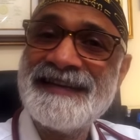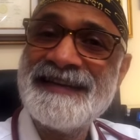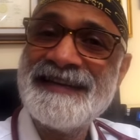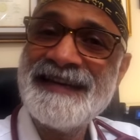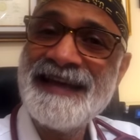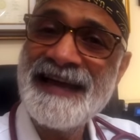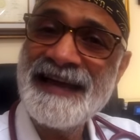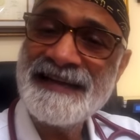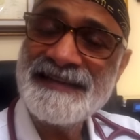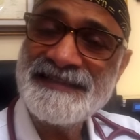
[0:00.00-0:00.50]

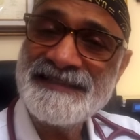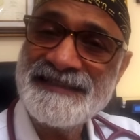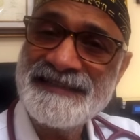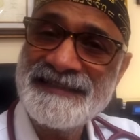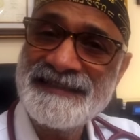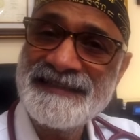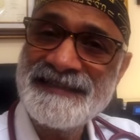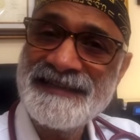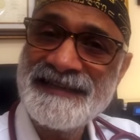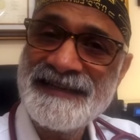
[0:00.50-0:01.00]

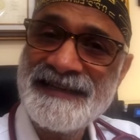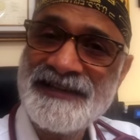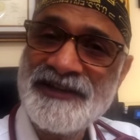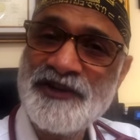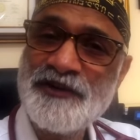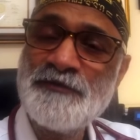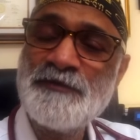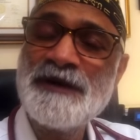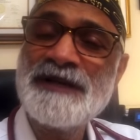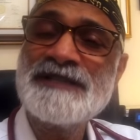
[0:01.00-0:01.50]
Next,
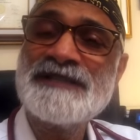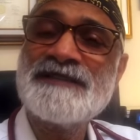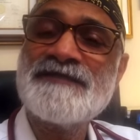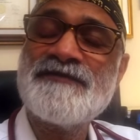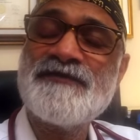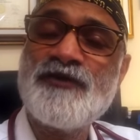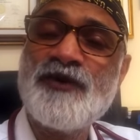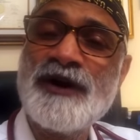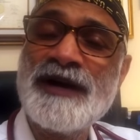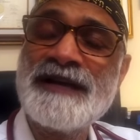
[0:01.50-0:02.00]
you must
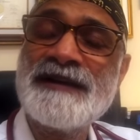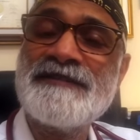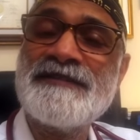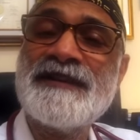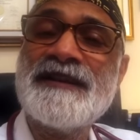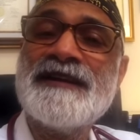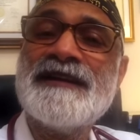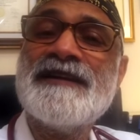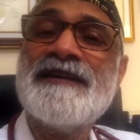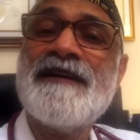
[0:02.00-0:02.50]
avoid
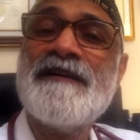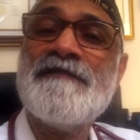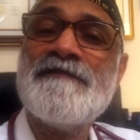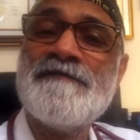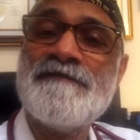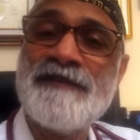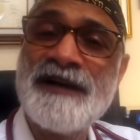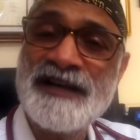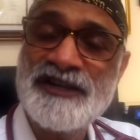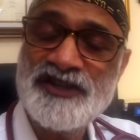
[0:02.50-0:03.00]

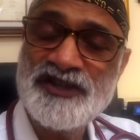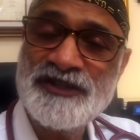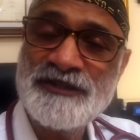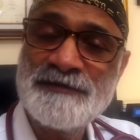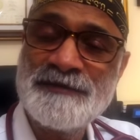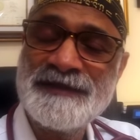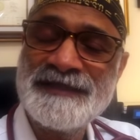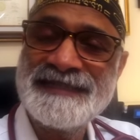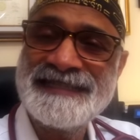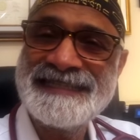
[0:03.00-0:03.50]

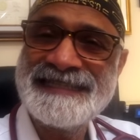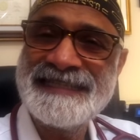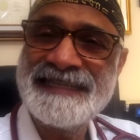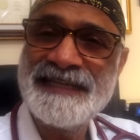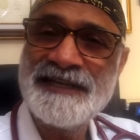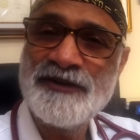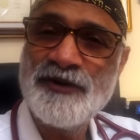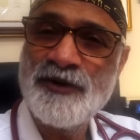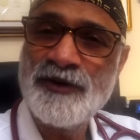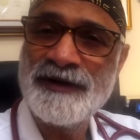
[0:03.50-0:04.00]
vegetable
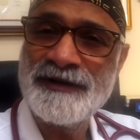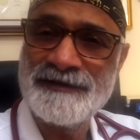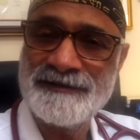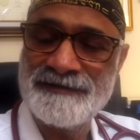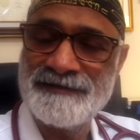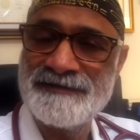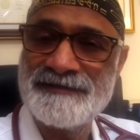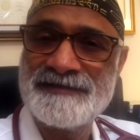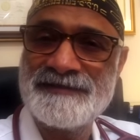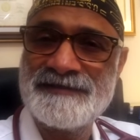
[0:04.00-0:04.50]
seed
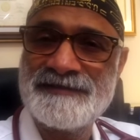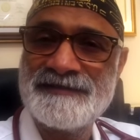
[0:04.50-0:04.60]
oils.